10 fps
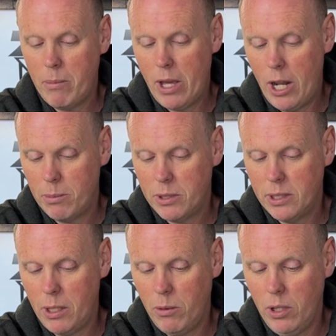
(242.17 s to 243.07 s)
mount options
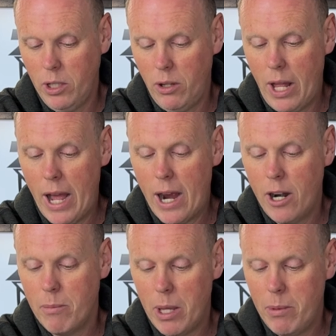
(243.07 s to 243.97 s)
that were a little
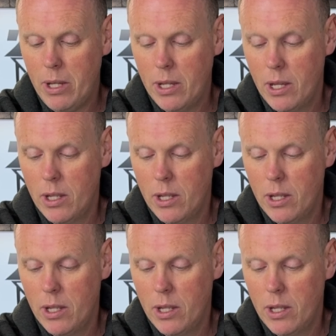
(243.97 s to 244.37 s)
higher maybe,